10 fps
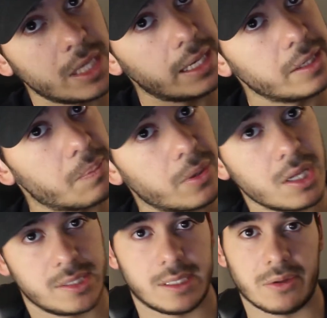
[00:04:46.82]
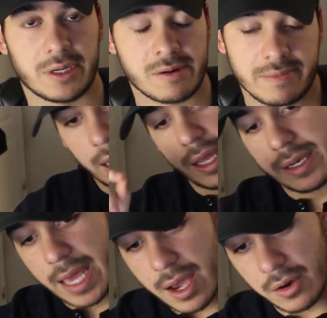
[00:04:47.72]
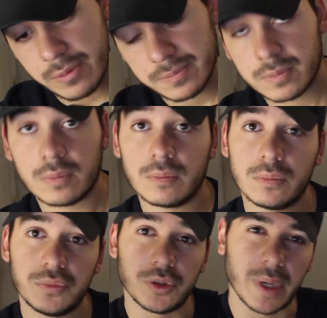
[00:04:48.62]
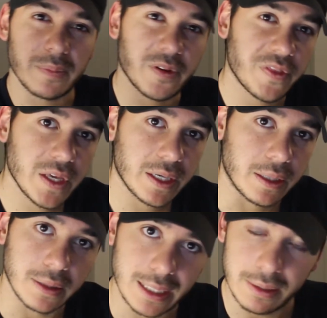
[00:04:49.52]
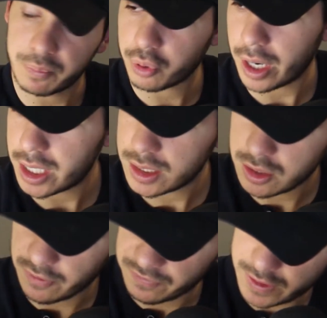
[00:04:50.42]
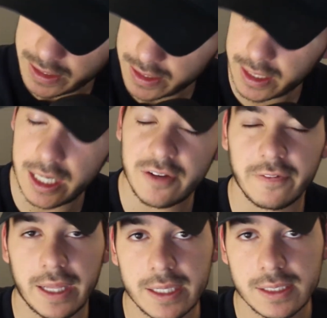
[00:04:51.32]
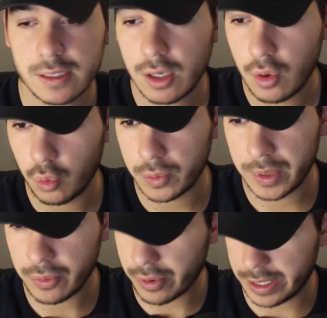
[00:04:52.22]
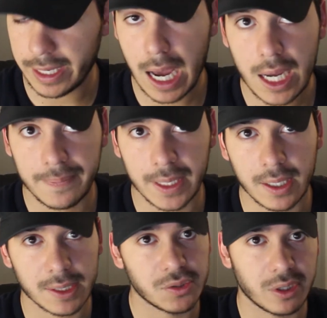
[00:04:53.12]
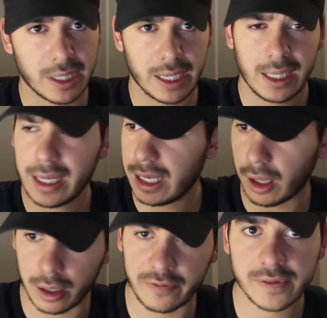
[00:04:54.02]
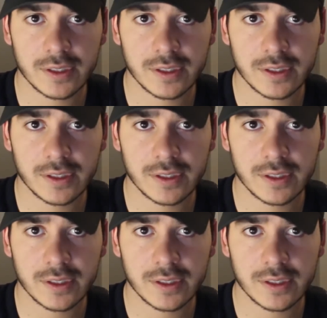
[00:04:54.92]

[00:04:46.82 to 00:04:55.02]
A little plus down there. And now, you might be thinking that the price of this kind of lens would be really high because you're getting a lot of